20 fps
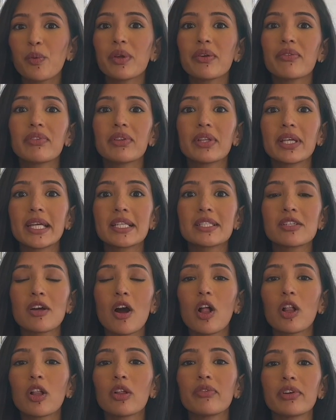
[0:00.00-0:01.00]
We've linked
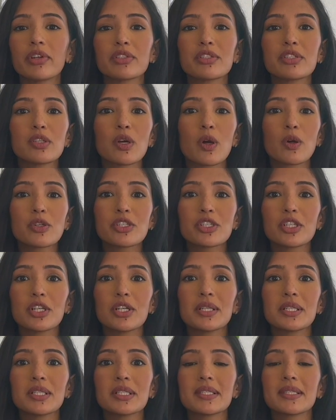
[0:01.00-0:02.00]
all of our
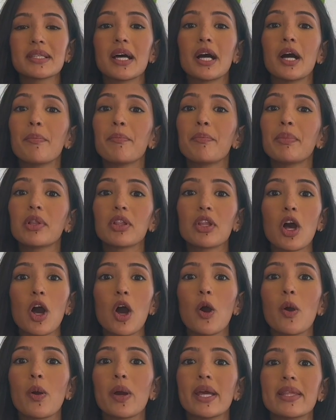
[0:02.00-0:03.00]
socials
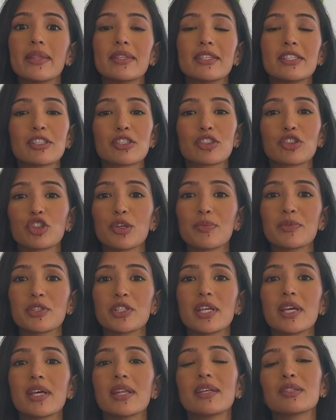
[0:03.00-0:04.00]
below in the
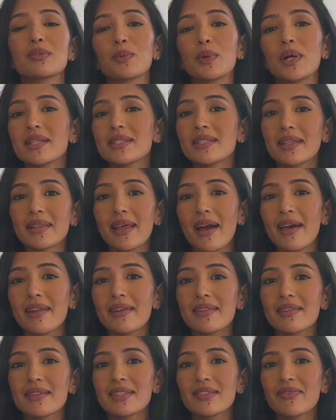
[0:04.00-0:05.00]
description as well as at the
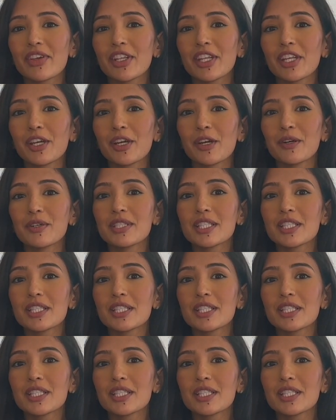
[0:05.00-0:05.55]
end of this video.